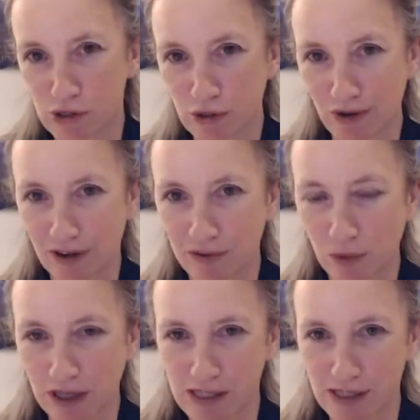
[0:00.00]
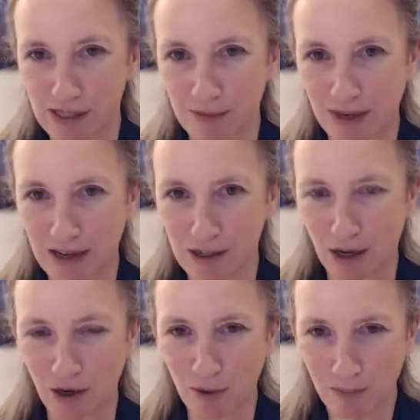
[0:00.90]
Soros wants us to be out
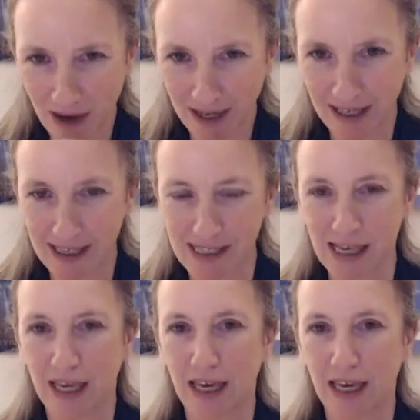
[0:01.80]
on our bikes.